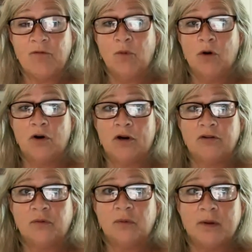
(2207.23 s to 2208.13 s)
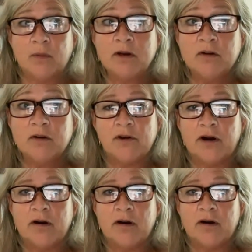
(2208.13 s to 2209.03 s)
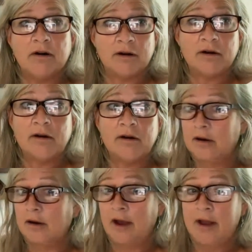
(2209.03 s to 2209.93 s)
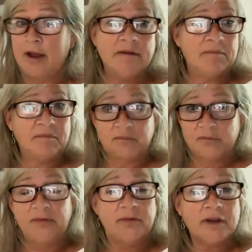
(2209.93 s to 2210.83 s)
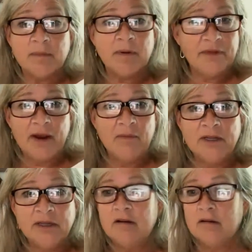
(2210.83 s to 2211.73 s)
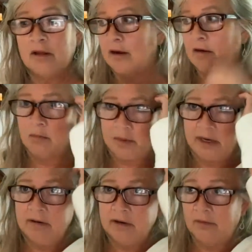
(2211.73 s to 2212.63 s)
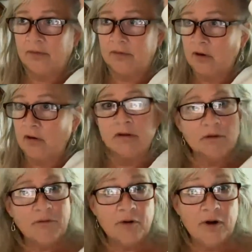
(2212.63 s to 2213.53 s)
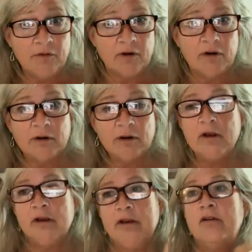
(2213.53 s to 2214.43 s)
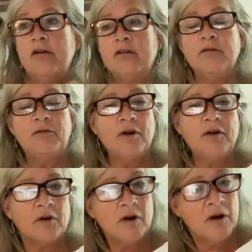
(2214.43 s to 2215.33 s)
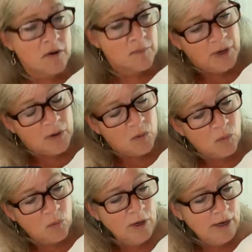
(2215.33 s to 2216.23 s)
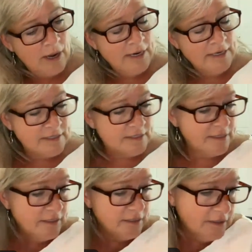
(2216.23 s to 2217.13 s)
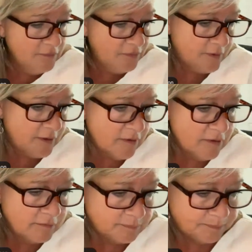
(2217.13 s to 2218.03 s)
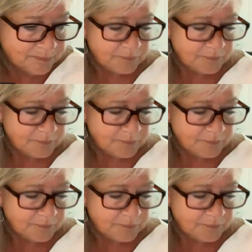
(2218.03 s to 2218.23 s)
for a 21-year-old heart, I mean, just think about that right there. Like, oh my goodness, you're going to live forever. You're going to live forever. But what I didn't consider